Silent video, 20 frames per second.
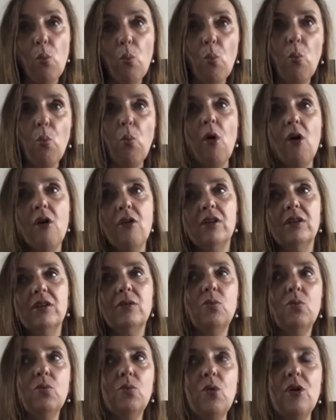what
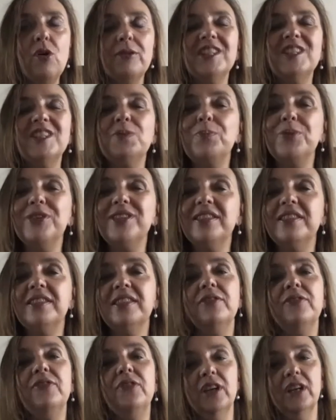
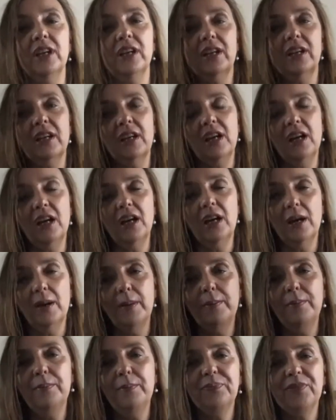specific
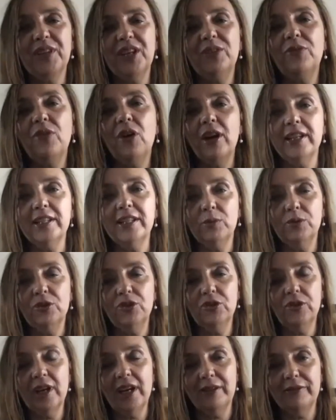advice would you
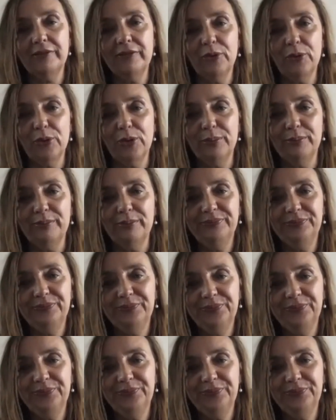have for them?